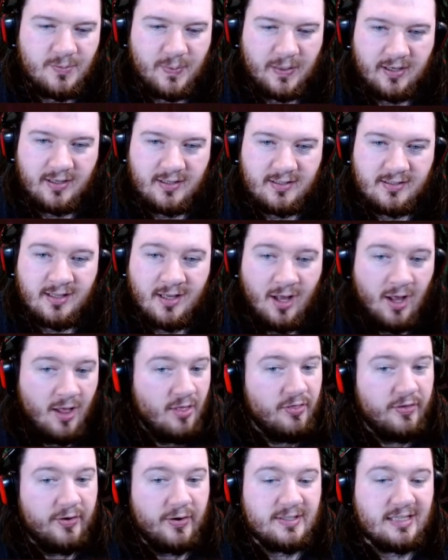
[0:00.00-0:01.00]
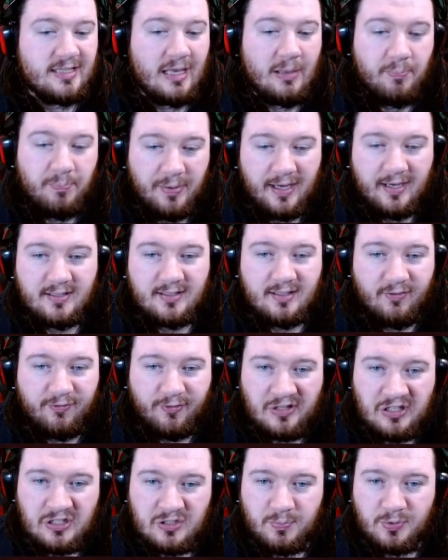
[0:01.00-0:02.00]
Because there is a big
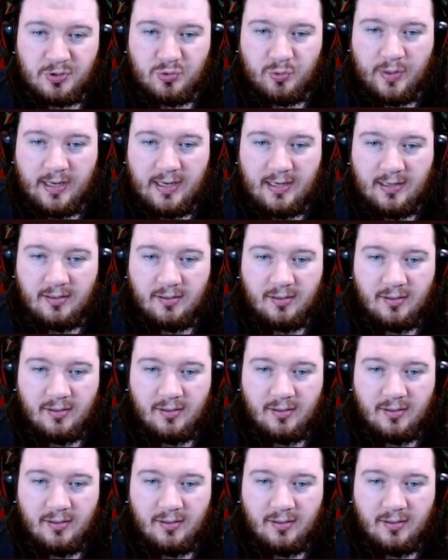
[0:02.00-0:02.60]
difference between,